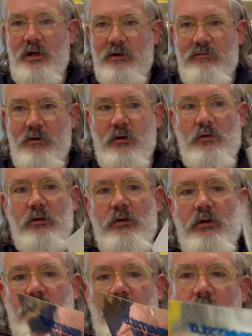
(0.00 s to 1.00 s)
fault,
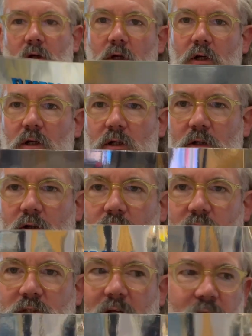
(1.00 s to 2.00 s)
not
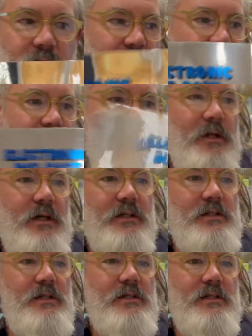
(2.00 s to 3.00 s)
the sellotape from the
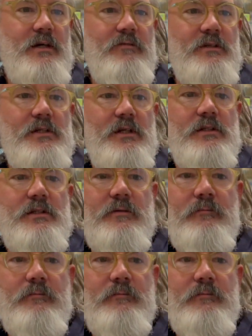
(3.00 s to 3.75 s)
1970s.